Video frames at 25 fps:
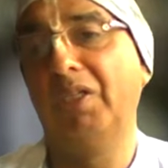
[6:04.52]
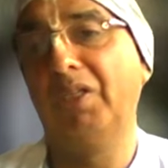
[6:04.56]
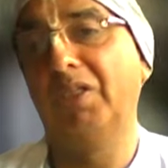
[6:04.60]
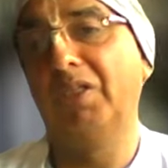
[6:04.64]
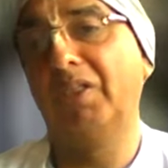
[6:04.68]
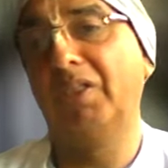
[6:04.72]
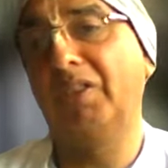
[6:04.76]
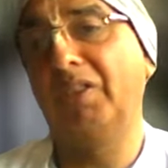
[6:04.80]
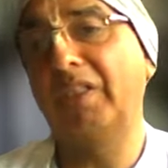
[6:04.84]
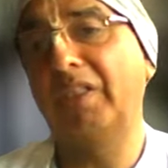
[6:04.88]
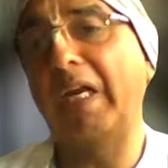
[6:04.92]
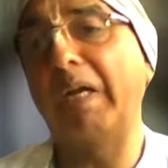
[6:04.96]

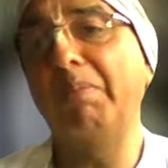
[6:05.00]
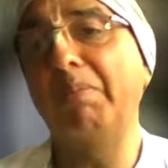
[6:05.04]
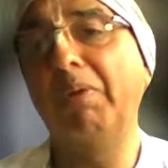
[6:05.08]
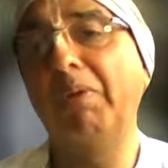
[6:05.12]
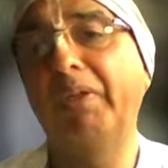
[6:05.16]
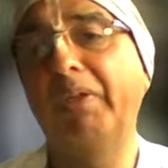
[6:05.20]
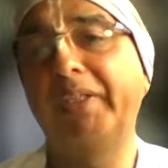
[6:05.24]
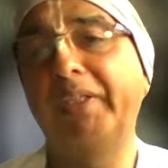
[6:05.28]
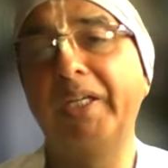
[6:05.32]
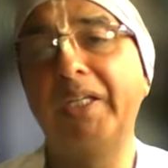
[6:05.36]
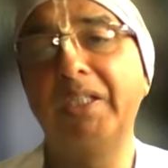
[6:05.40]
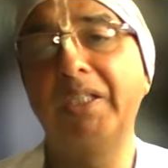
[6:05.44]

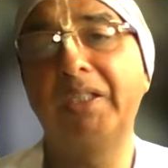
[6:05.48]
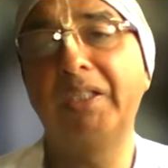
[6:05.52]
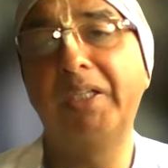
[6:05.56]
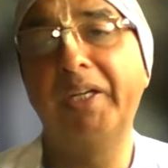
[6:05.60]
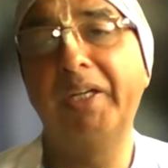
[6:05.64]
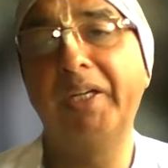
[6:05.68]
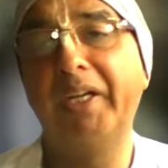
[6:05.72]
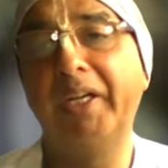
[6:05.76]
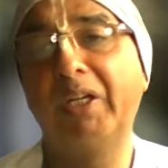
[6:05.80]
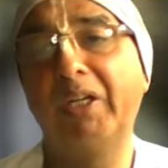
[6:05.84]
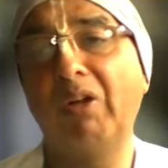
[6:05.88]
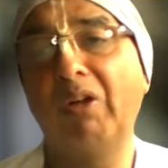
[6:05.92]

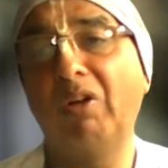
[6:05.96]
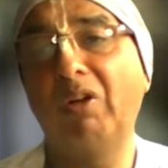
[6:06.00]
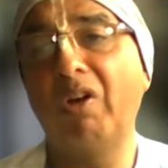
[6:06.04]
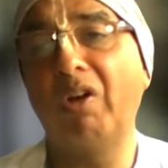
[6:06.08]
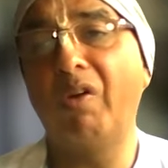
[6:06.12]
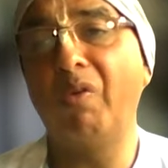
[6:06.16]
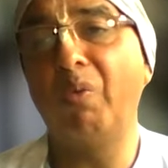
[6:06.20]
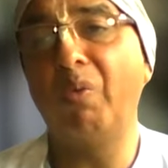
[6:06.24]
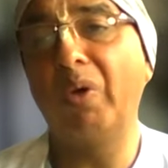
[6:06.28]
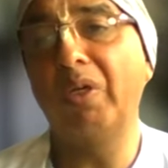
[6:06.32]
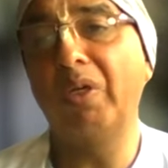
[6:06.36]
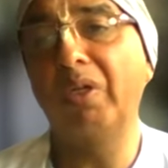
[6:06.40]
Simultaneously, he cut
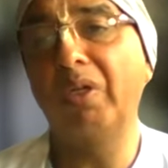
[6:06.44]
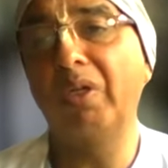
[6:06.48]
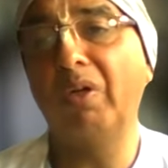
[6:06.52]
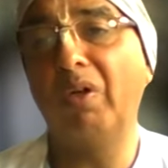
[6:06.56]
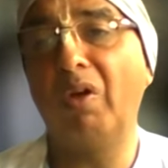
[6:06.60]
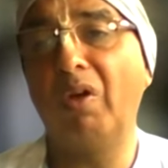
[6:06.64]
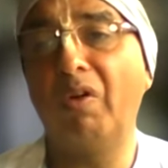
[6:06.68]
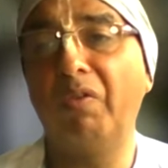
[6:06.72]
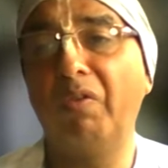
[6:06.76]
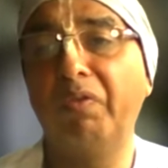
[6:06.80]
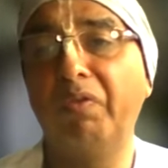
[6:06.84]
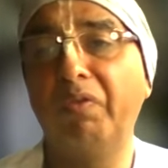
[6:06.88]
off
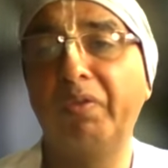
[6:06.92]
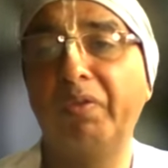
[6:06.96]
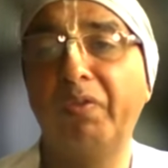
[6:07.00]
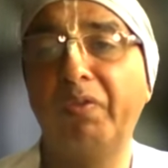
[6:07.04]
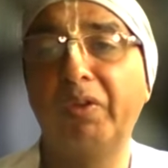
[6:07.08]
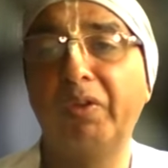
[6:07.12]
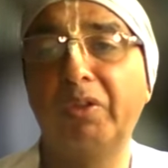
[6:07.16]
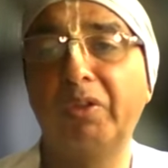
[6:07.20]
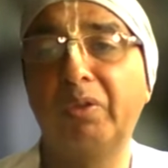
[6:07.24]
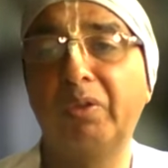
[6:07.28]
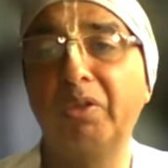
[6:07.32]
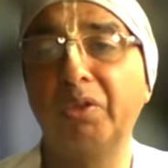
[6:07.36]
one of
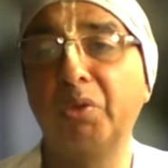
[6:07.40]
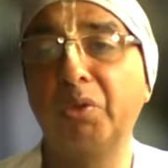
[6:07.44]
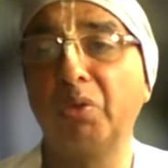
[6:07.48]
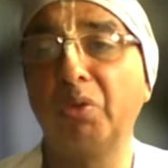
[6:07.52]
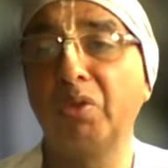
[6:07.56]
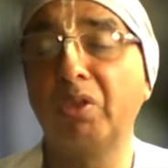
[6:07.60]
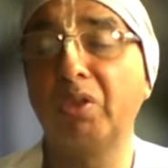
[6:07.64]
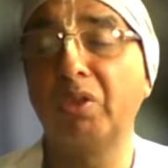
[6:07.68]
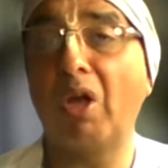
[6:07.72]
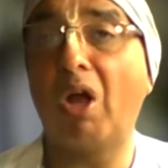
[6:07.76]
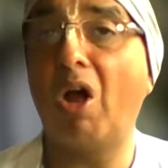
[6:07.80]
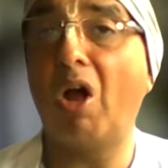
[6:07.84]

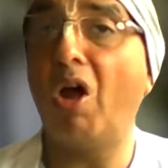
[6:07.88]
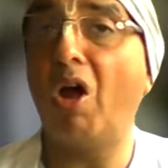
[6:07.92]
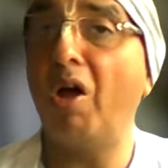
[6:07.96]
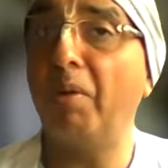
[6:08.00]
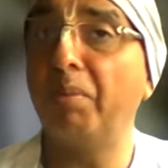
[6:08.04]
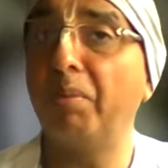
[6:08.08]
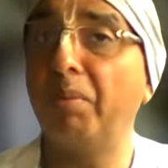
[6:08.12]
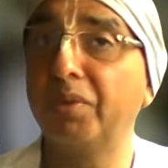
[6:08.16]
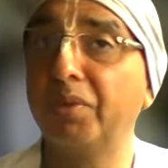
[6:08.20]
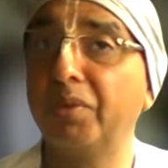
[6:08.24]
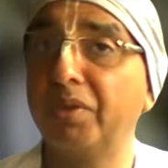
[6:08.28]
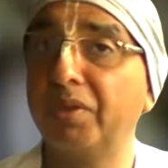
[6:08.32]
Vitasur's
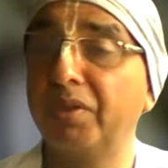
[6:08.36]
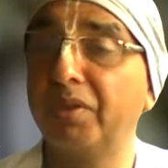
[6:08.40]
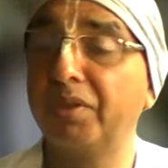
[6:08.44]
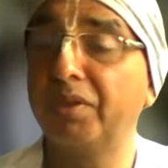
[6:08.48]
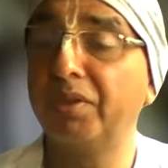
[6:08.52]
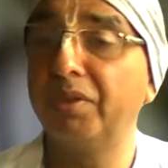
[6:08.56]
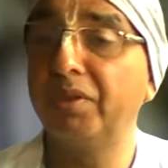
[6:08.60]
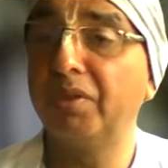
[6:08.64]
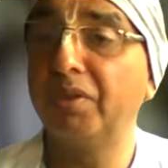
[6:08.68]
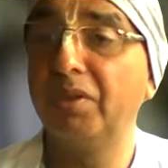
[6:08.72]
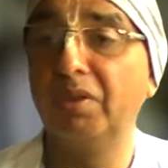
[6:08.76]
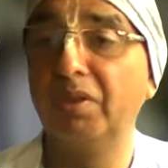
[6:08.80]

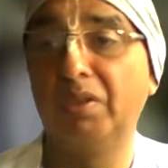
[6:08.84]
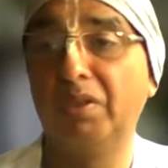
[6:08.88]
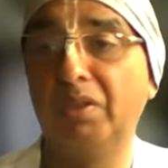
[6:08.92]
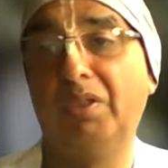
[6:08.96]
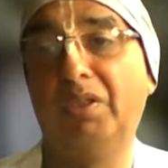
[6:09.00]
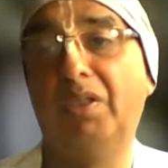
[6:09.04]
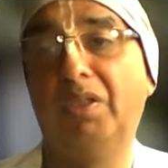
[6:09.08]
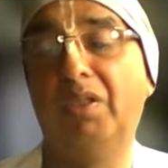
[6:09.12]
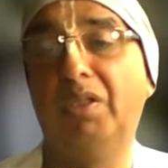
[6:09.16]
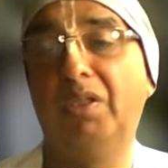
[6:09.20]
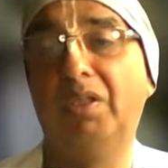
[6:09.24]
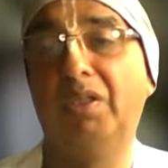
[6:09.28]
arms
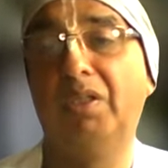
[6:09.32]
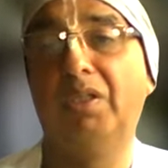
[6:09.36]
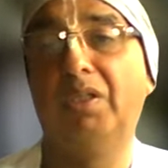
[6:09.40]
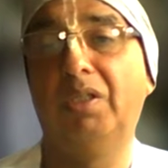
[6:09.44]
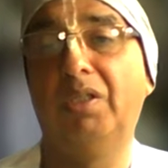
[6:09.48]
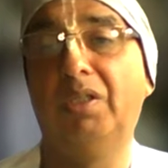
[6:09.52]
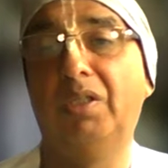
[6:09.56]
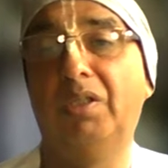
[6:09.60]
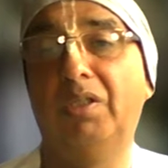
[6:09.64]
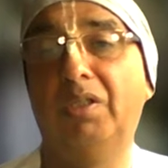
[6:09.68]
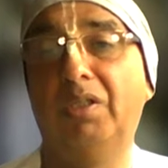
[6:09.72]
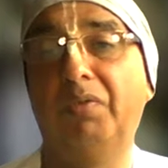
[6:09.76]

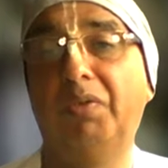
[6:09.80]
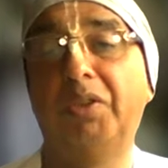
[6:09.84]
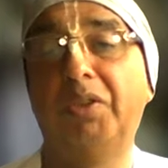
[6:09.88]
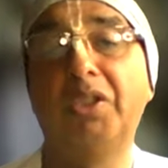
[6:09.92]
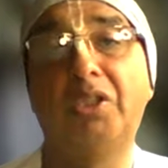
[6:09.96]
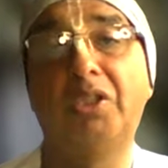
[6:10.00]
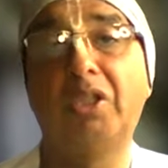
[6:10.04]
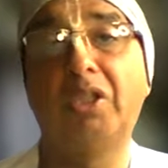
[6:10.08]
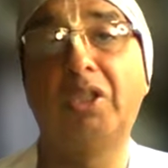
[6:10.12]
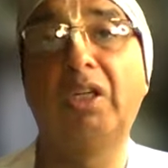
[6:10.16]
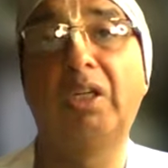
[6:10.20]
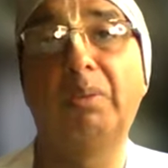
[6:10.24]
with
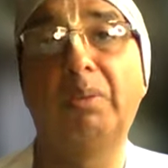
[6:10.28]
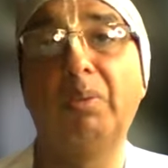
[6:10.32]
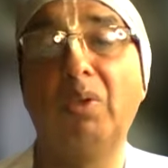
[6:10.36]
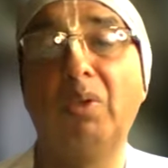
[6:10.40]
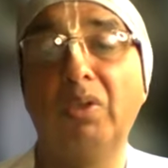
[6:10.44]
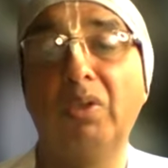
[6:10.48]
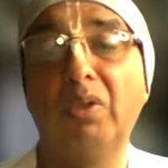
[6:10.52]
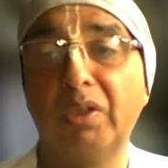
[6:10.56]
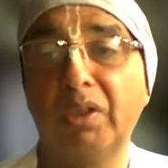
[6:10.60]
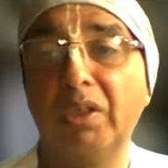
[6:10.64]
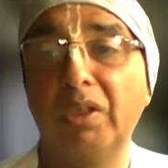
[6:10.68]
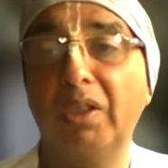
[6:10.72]
his
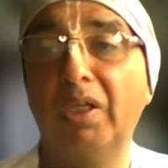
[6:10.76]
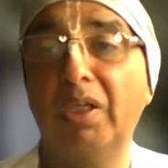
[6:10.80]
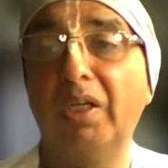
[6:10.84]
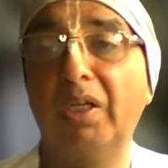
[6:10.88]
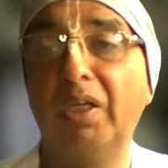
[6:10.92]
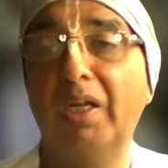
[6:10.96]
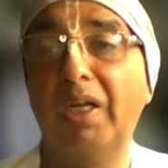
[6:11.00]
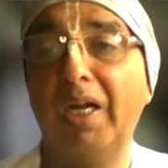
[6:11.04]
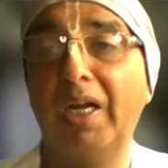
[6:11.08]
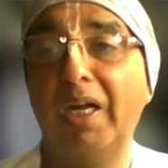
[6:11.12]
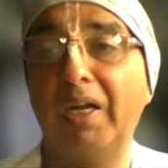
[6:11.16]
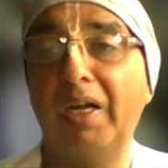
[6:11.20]
thunderbolt,
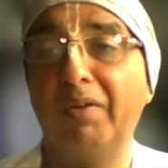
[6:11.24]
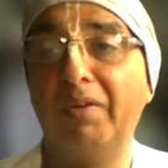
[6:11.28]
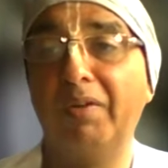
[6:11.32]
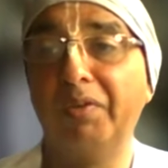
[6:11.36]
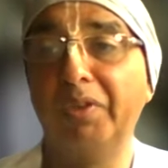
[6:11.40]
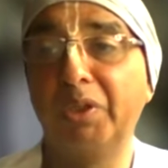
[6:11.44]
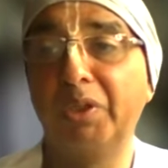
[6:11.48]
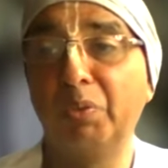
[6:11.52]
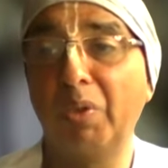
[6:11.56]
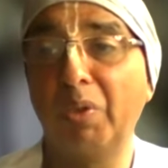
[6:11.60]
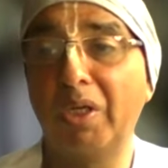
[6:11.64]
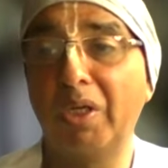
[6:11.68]

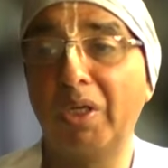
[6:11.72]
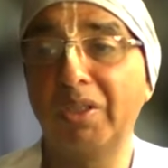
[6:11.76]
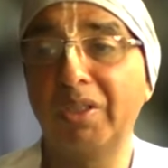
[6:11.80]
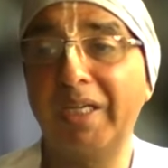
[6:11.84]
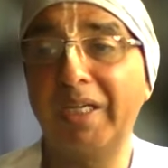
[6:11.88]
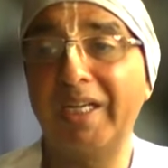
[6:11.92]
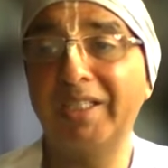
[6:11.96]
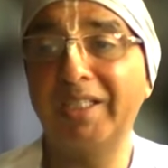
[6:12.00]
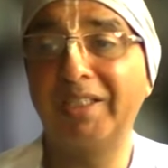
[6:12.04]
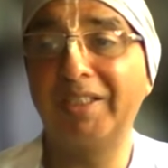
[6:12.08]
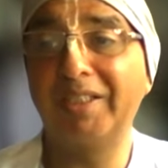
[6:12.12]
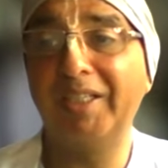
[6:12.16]
which
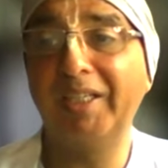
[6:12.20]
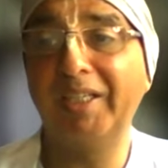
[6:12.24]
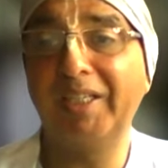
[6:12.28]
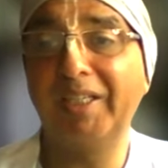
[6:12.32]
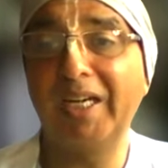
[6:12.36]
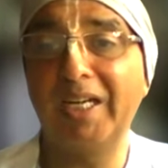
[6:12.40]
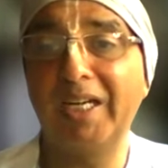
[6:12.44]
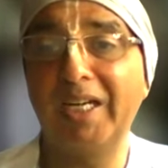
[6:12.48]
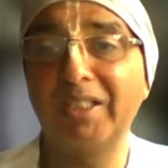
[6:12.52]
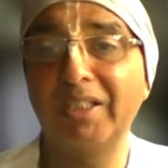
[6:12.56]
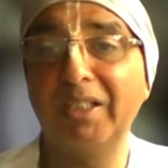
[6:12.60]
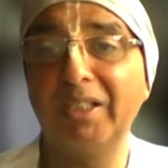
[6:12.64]
was as
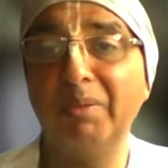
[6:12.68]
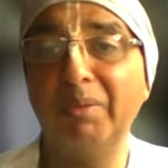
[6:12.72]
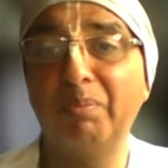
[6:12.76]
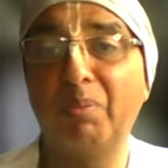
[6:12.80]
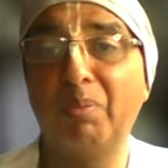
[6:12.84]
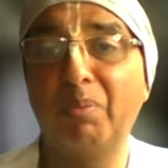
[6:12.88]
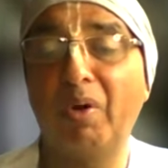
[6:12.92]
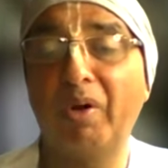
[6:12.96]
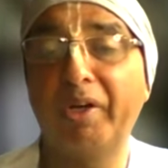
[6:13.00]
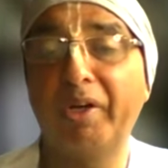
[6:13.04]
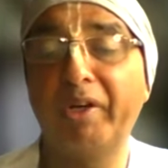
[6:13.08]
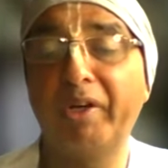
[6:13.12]
thick as the
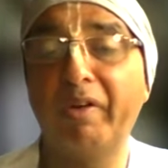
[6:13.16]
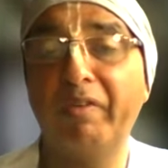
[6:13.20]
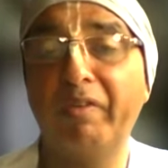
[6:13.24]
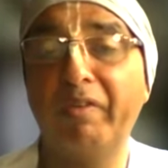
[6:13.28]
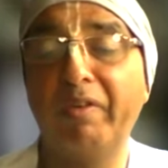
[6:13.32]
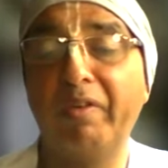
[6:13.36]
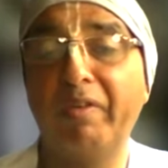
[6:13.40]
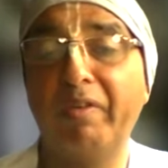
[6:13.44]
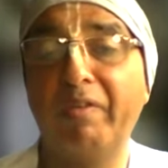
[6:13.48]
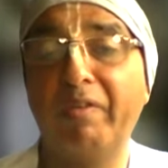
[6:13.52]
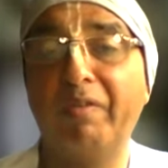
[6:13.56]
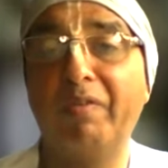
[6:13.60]
body
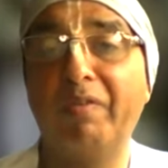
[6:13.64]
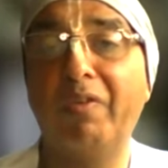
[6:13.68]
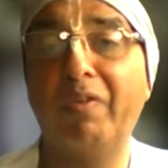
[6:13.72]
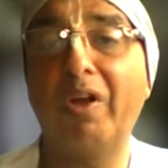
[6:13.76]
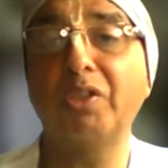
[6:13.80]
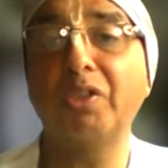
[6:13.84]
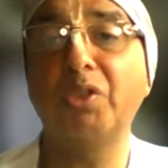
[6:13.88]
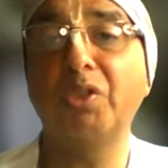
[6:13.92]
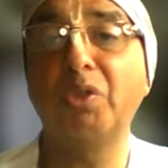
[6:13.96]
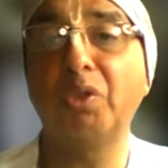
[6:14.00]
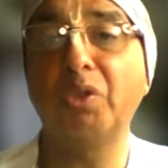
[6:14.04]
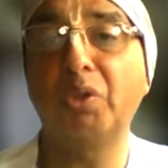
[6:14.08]
of
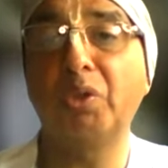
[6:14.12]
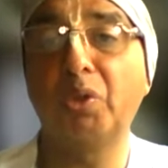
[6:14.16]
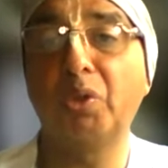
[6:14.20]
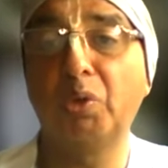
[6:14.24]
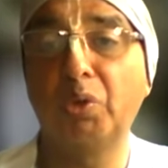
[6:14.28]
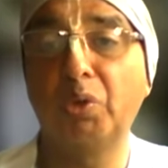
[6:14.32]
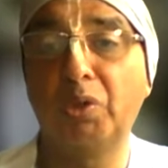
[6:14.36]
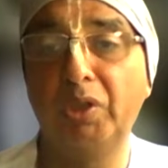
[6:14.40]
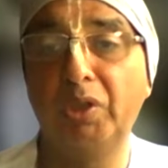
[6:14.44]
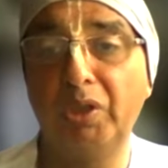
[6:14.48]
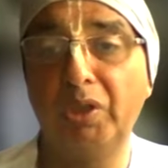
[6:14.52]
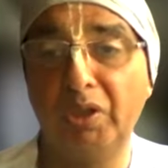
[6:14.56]

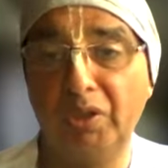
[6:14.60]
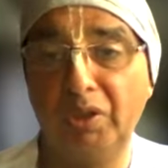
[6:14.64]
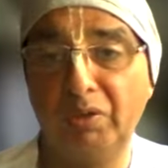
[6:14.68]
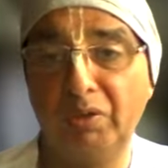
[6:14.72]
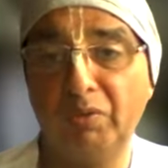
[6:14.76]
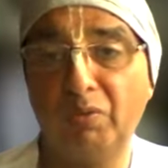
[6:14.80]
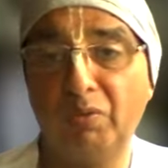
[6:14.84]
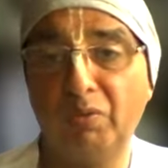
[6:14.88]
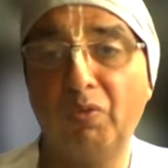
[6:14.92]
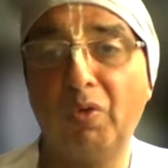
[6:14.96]
Vasuki.